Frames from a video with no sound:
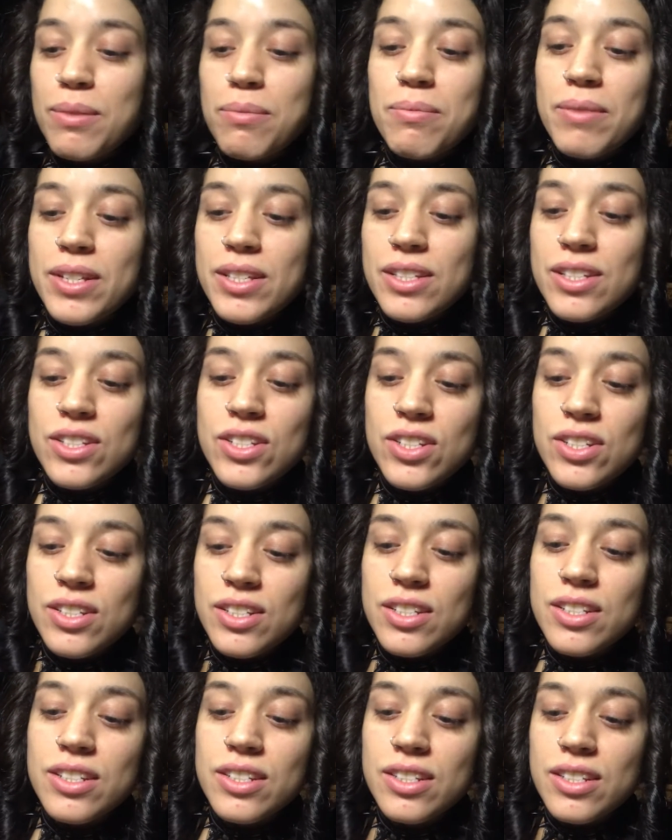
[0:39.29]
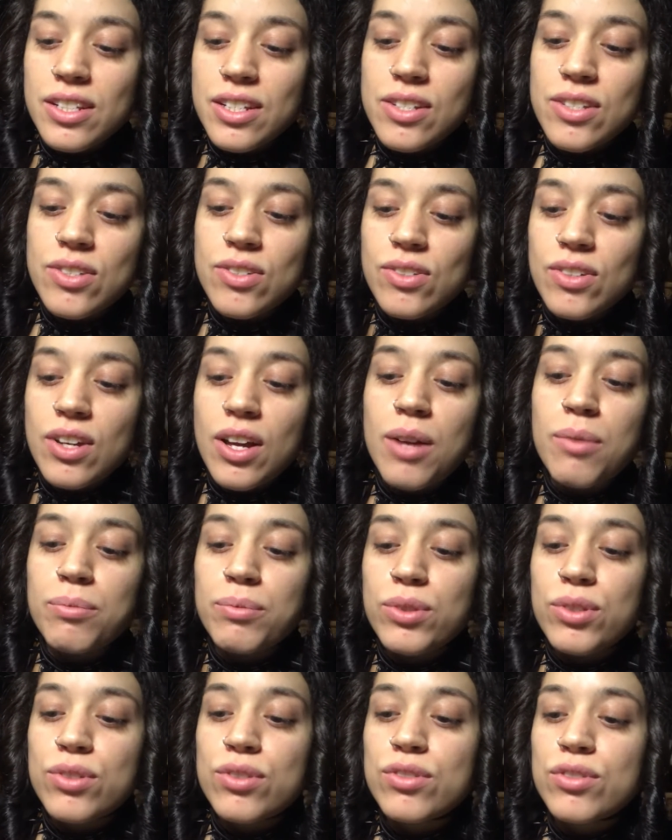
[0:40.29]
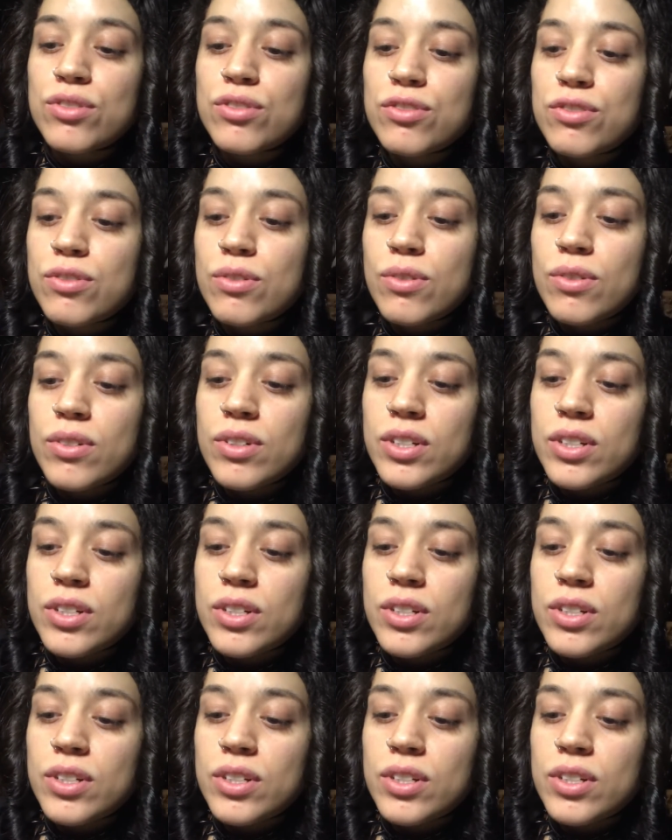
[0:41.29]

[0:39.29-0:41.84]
messages need to come through for